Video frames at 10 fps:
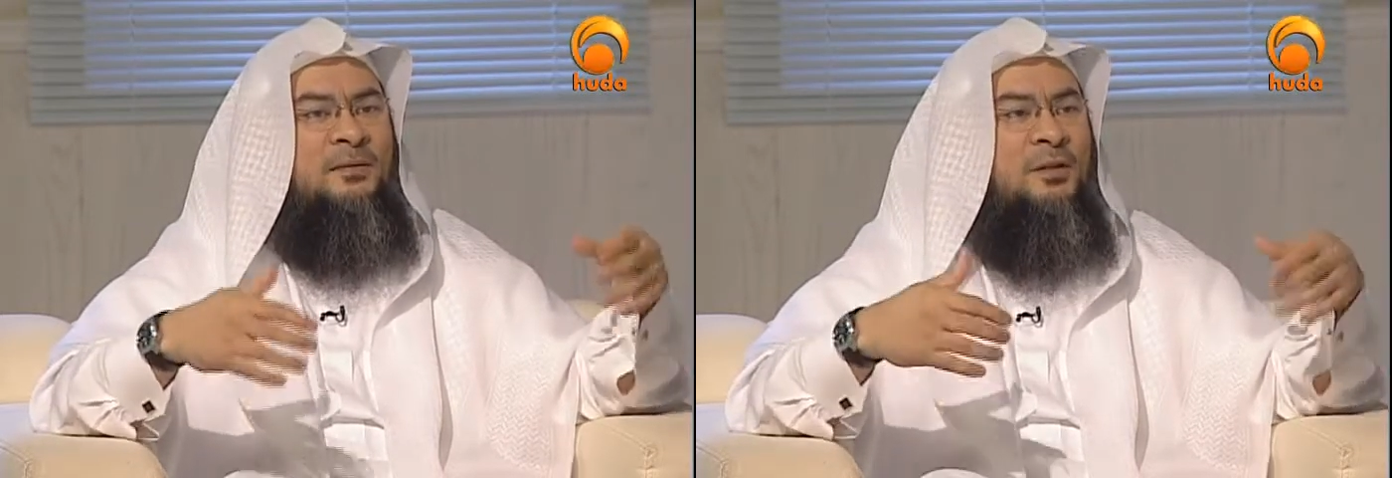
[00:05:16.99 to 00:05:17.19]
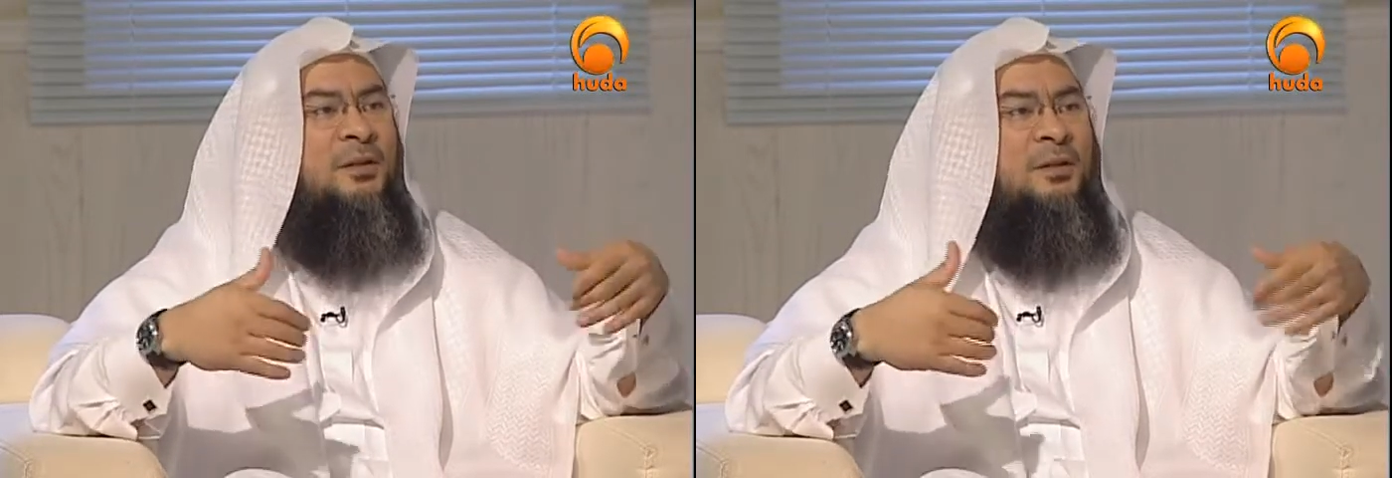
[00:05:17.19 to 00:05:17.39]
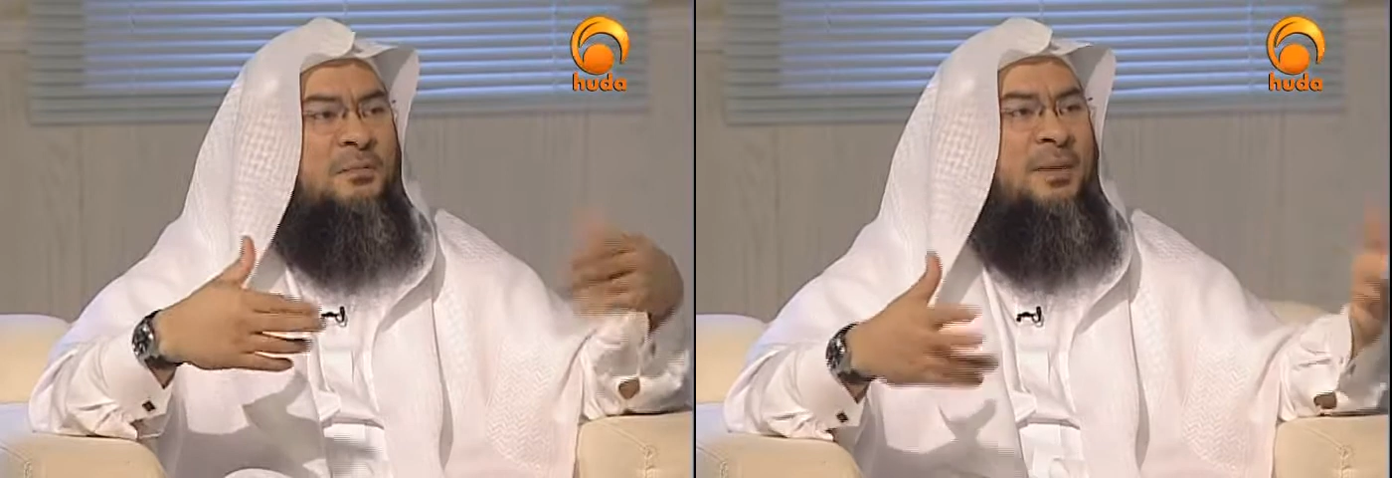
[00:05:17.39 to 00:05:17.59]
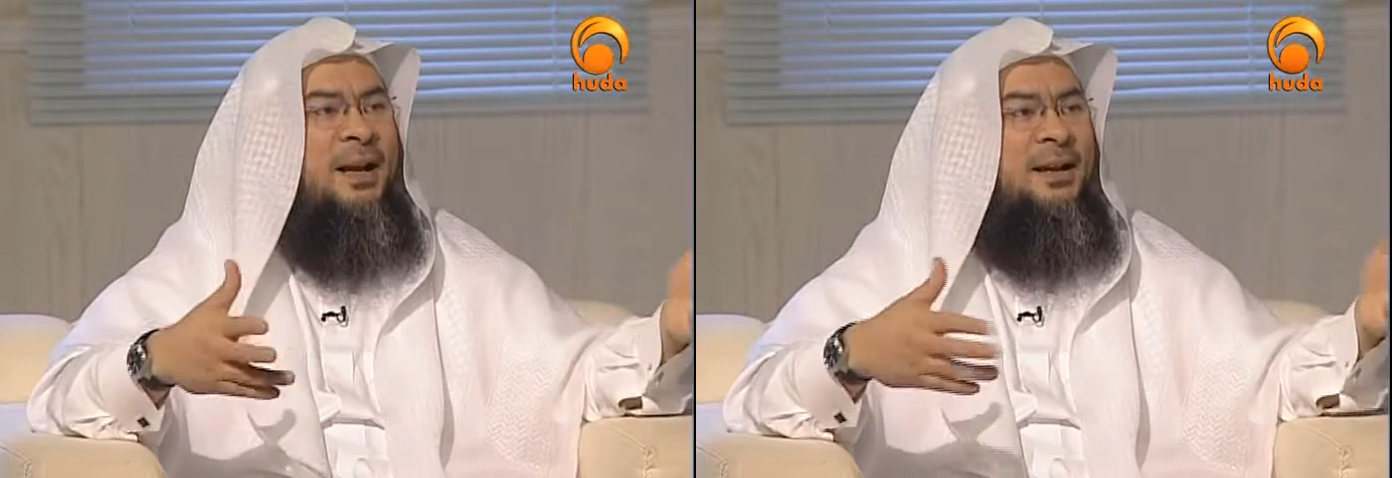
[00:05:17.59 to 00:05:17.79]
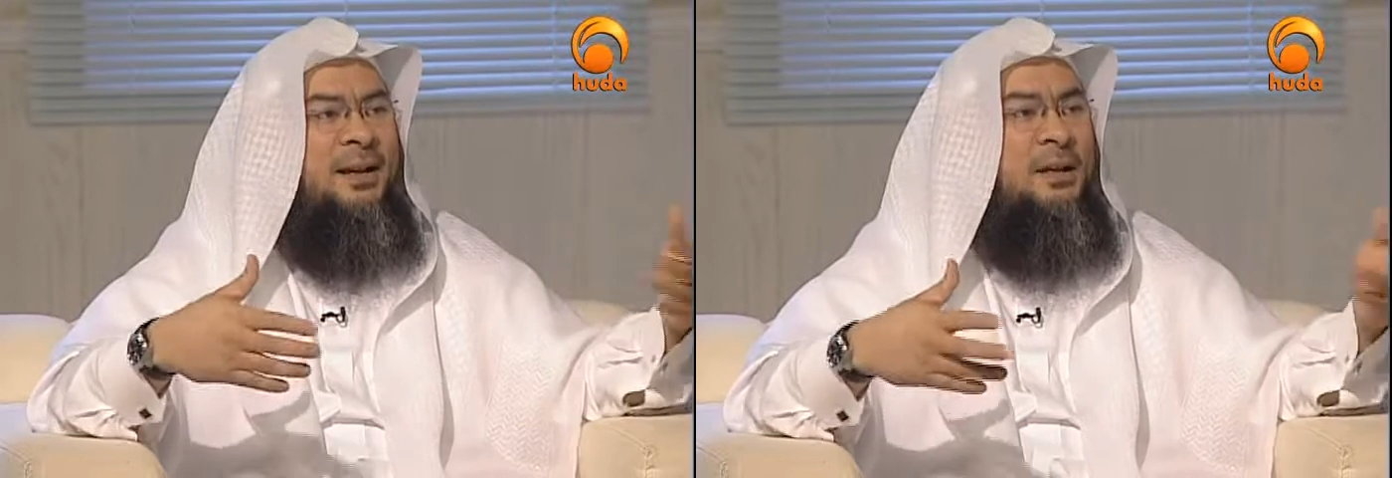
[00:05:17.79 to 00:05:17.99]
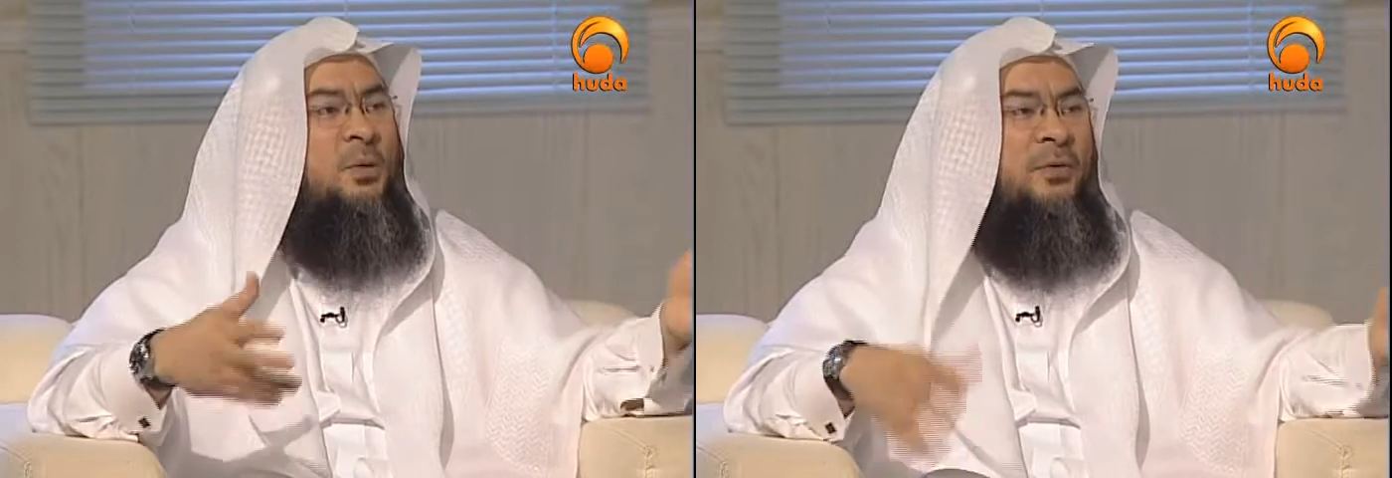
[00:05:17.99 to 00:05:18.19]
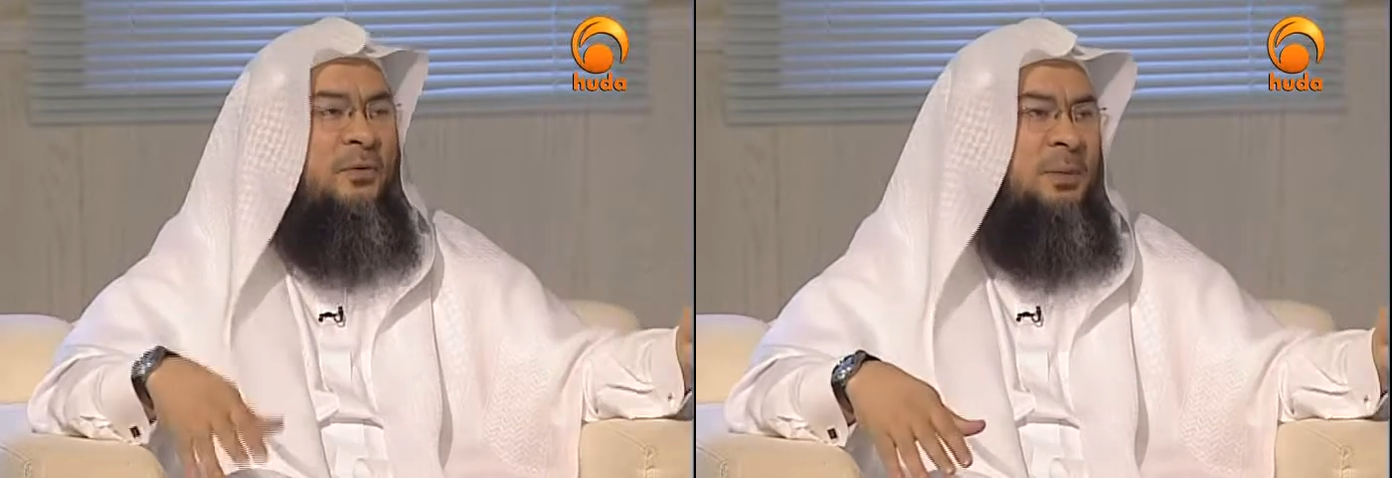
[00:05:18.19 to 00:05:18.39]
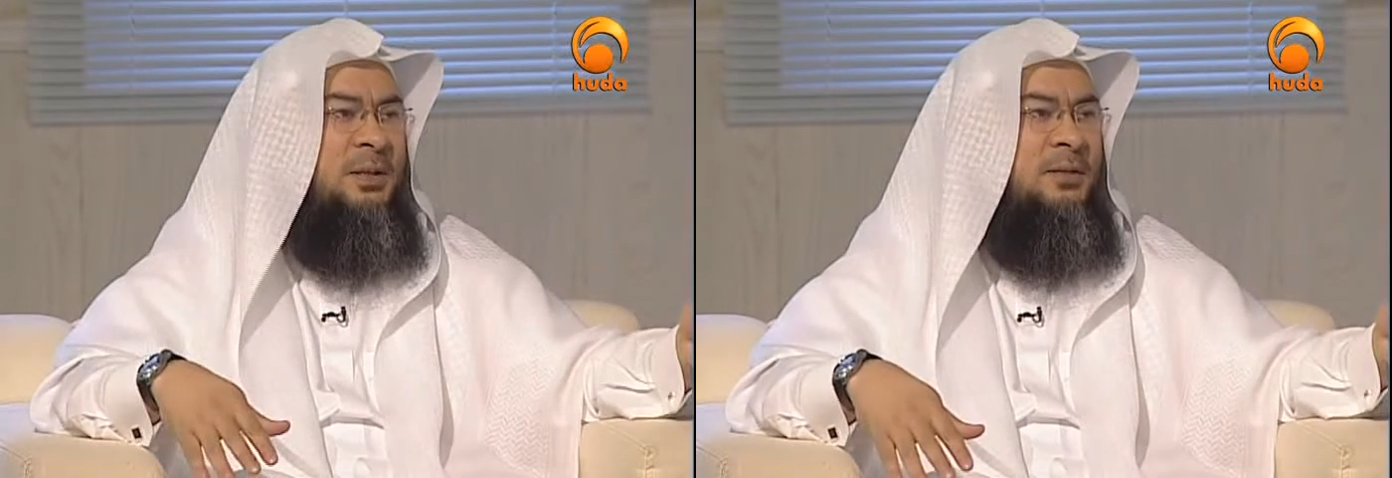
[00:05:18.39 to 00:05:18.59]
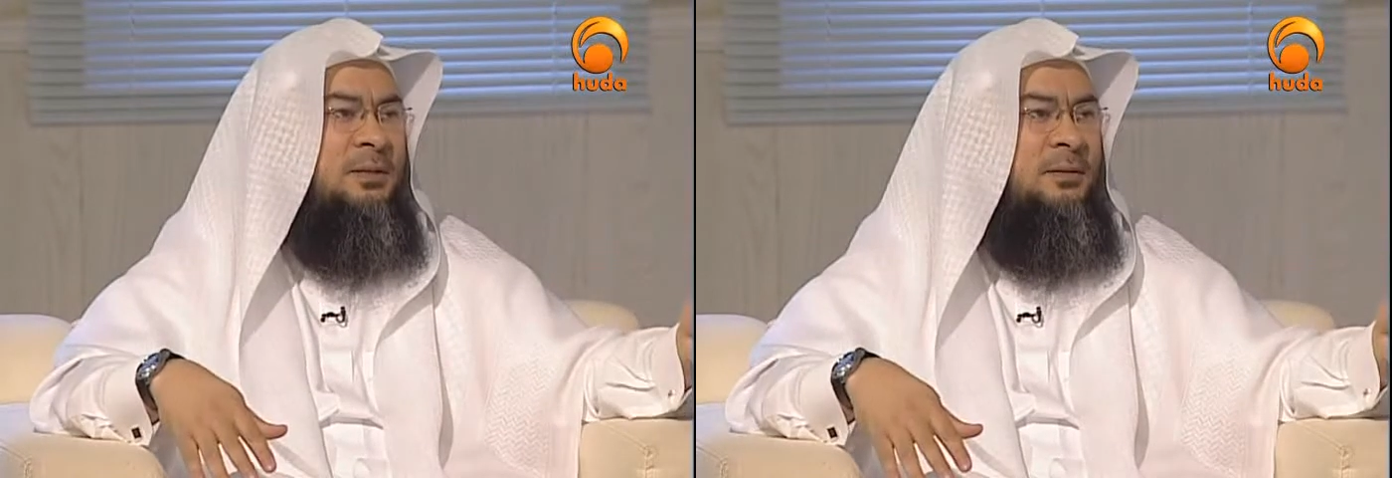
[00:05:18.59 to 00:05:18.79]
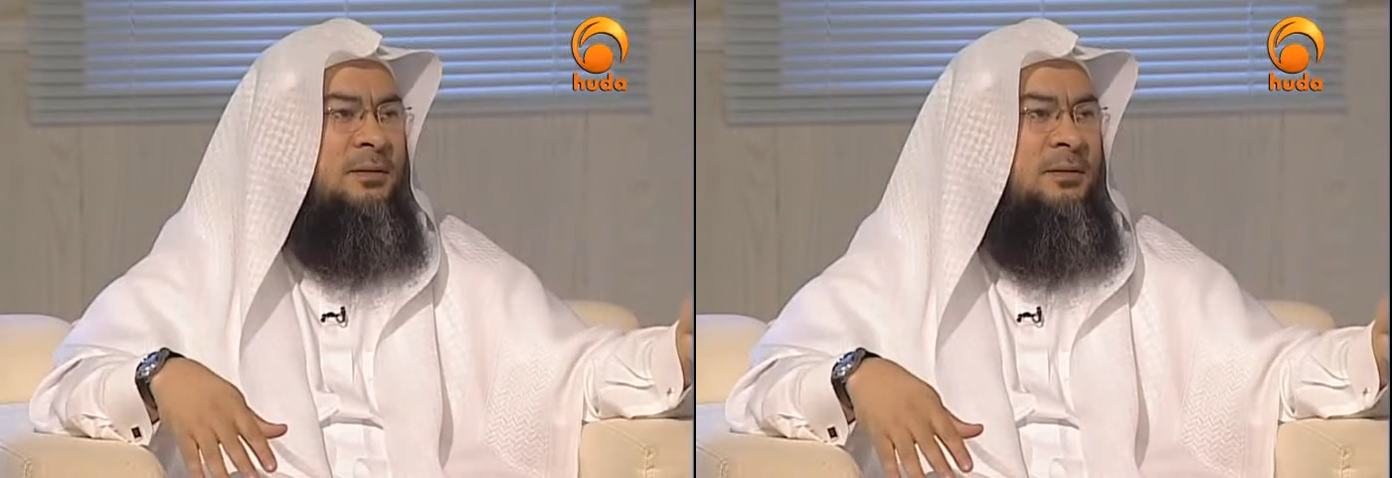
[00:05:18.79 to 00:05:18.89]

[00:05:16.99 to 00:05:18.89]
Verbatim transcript: turn them back and away from us.